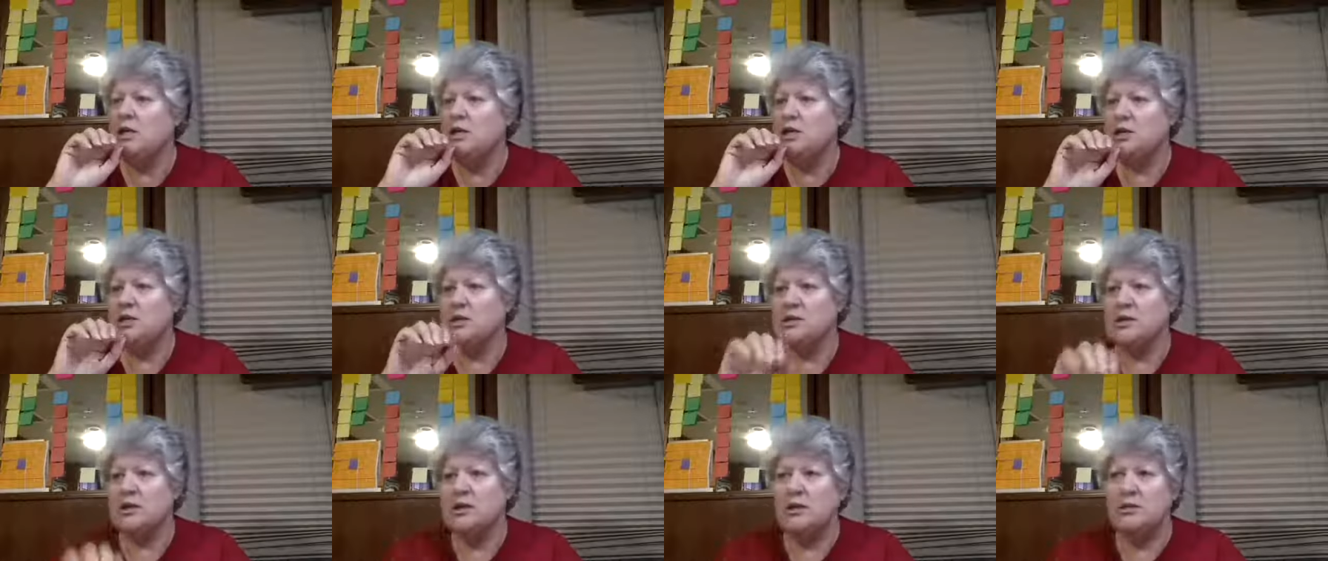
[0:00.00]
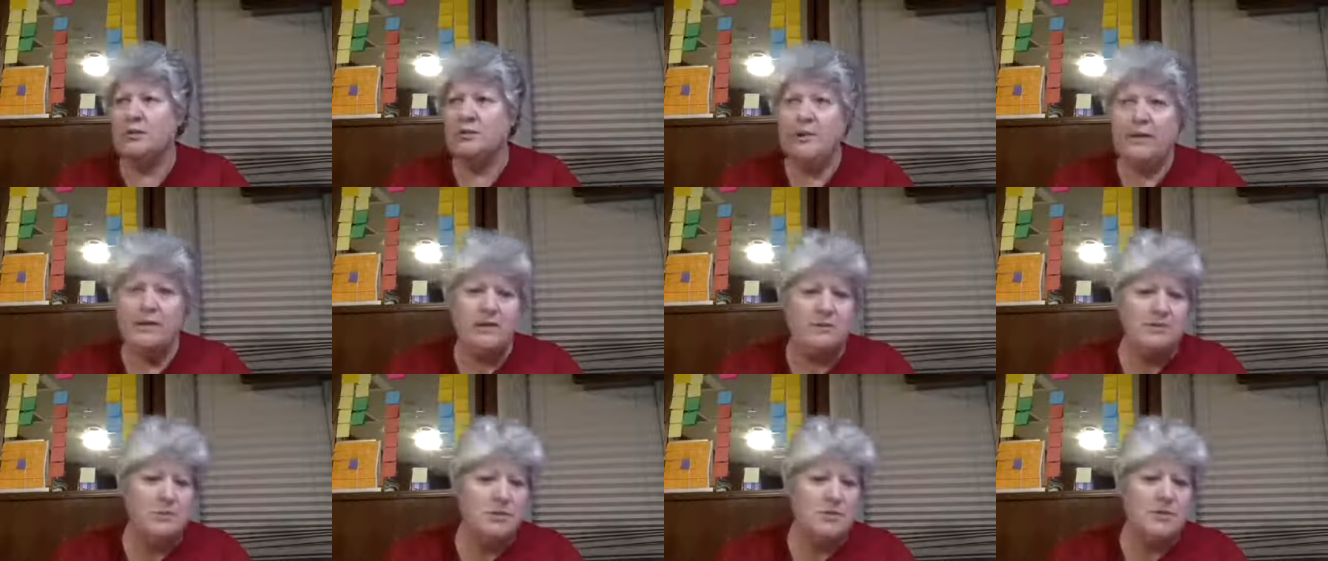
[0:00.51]
We had
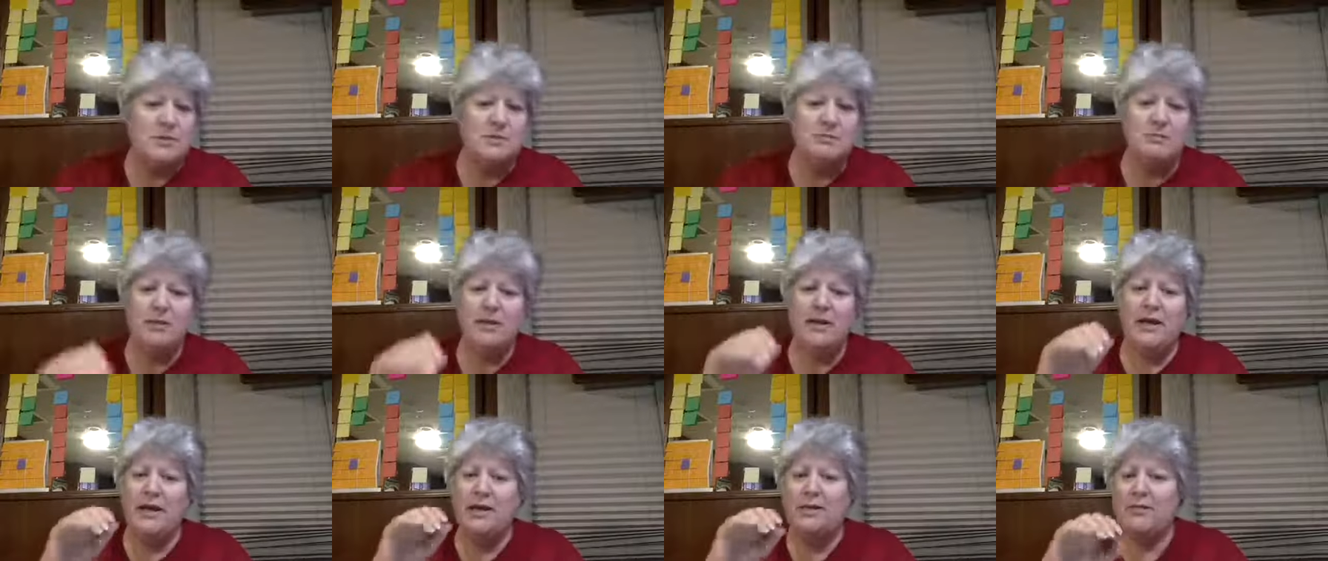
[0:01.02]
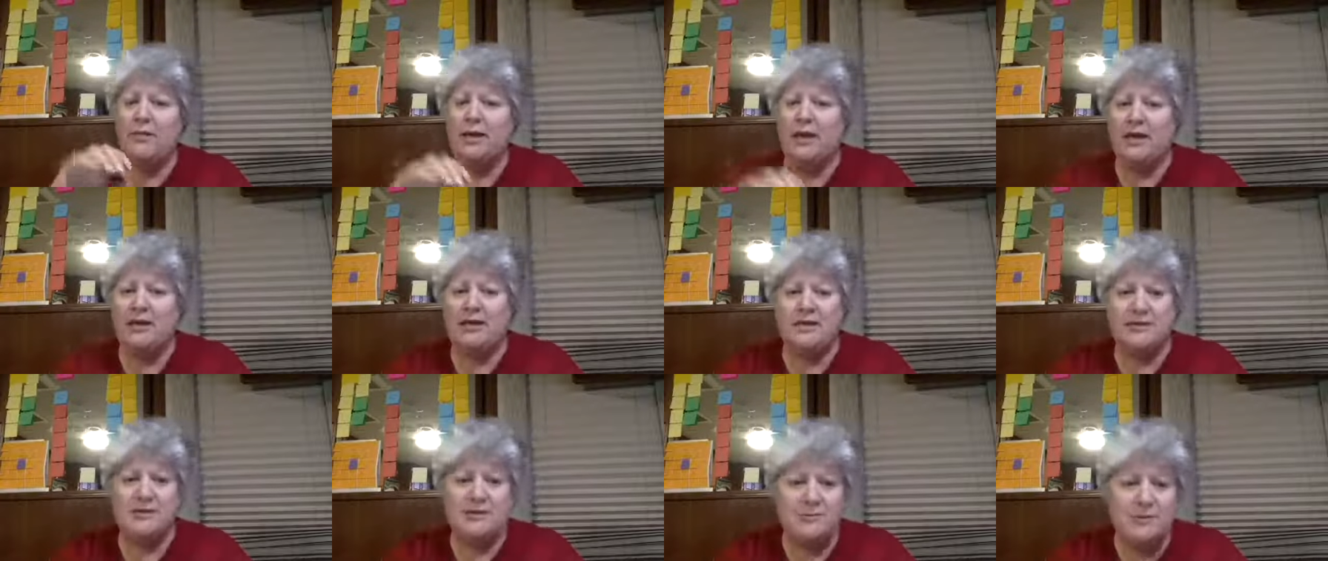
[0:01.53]
the music playing. We had
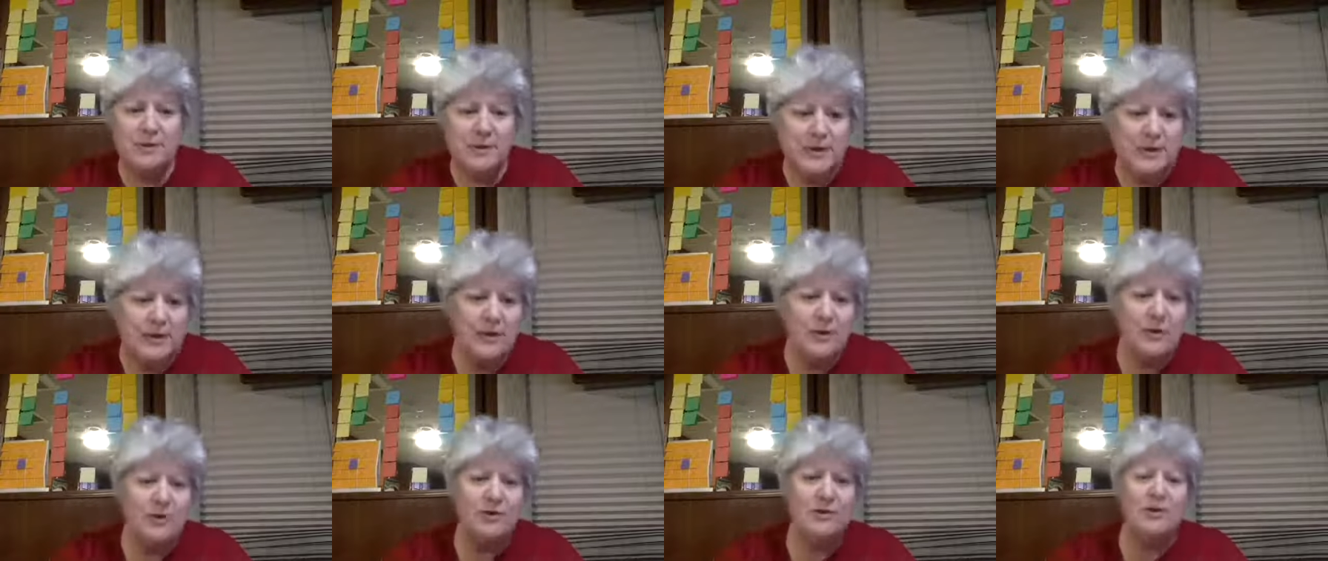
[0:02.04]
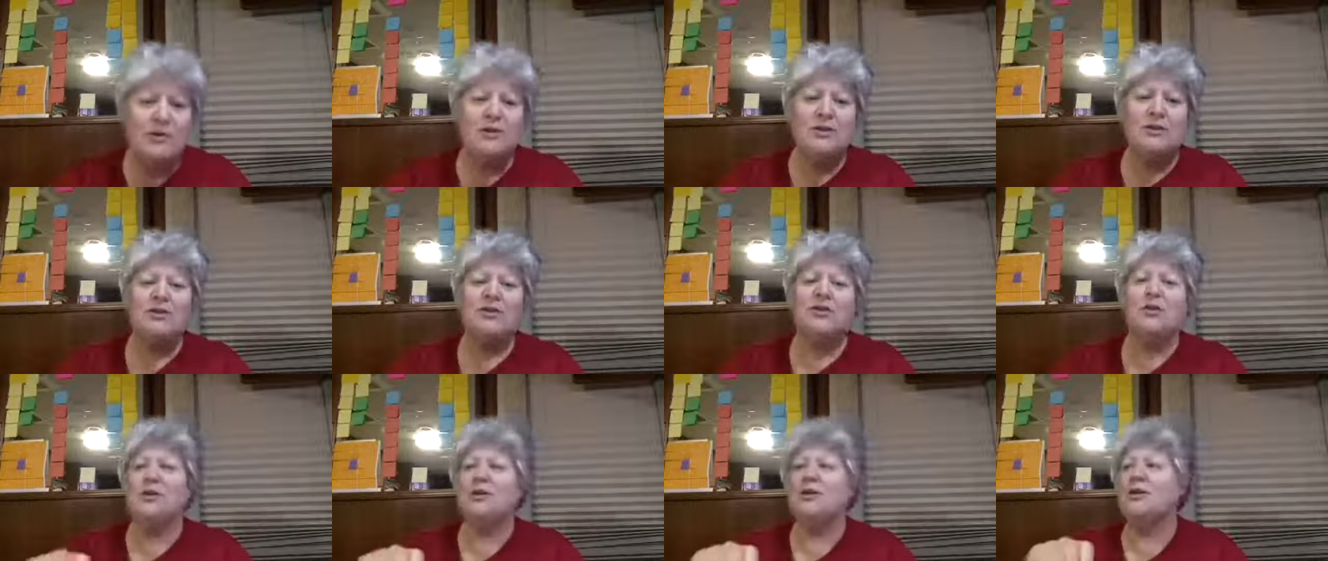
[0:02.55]
the Serenity oil
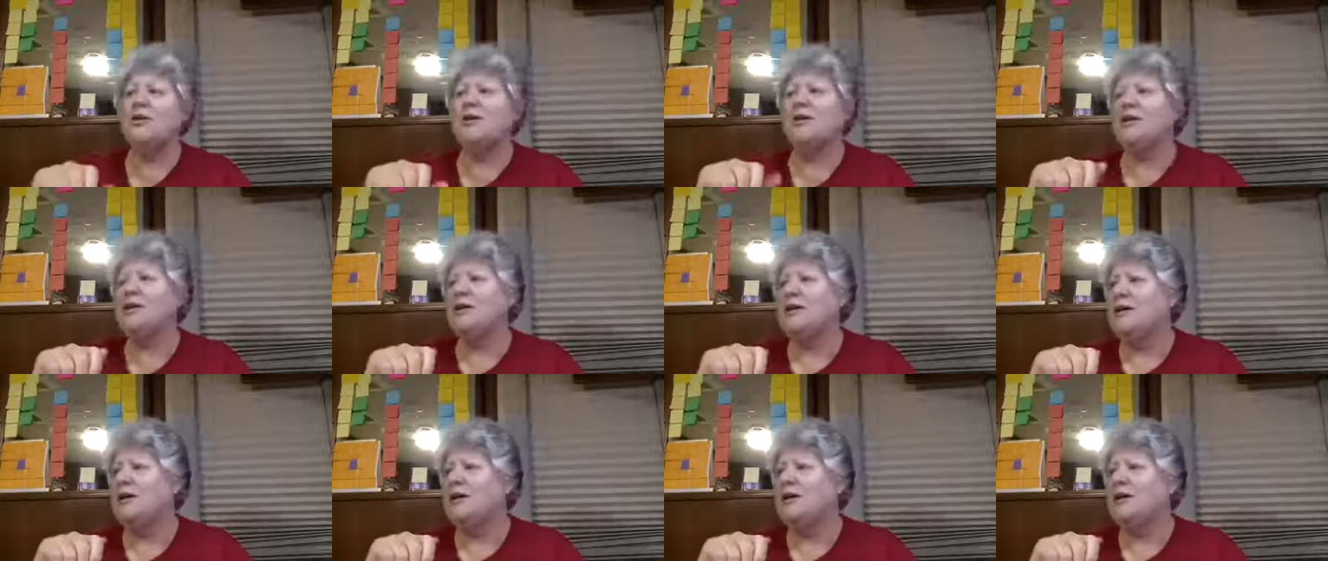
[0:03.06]
on her.